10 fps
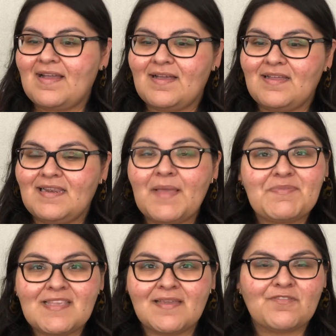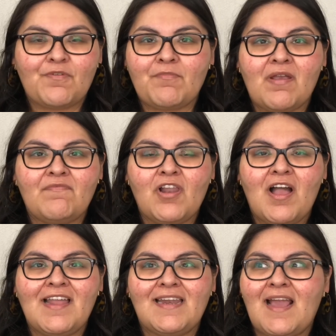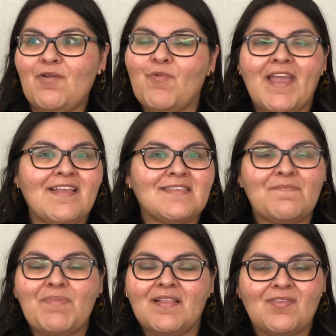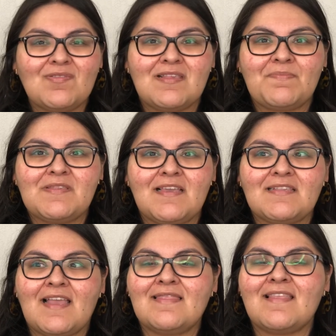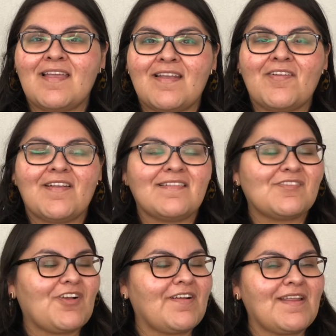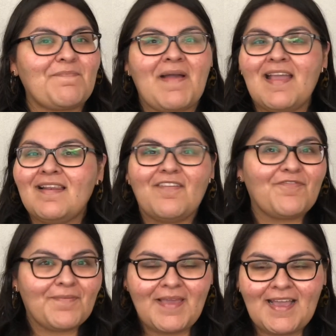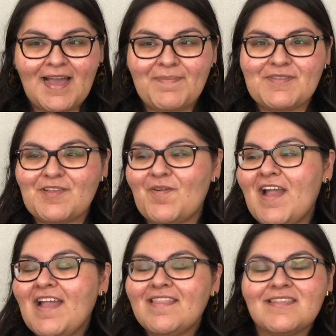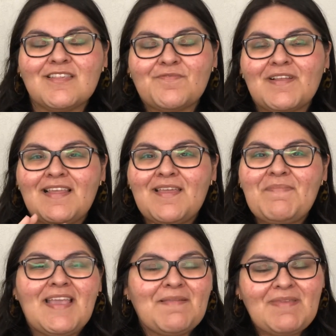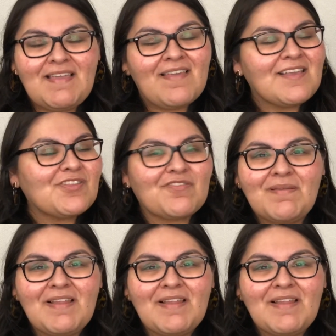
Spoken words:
lipsticks from Revlon, and I went and bought those lipsticks, and there started my love for makeup. So this is really making me extremely